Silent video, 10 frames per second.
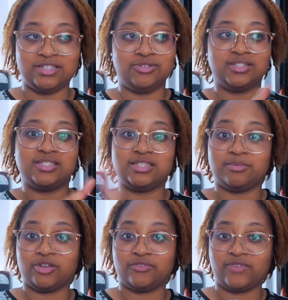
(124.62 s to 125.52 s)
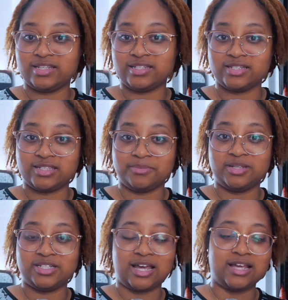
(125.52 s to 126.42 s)
and you can see some of their faces in some of
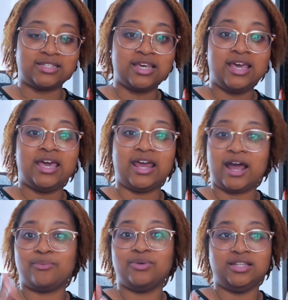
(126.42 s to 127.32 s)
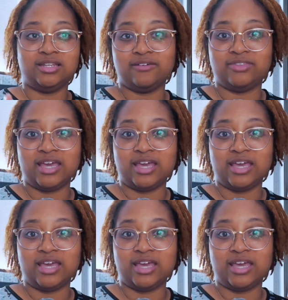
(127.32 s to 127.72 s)
the shots. And I really love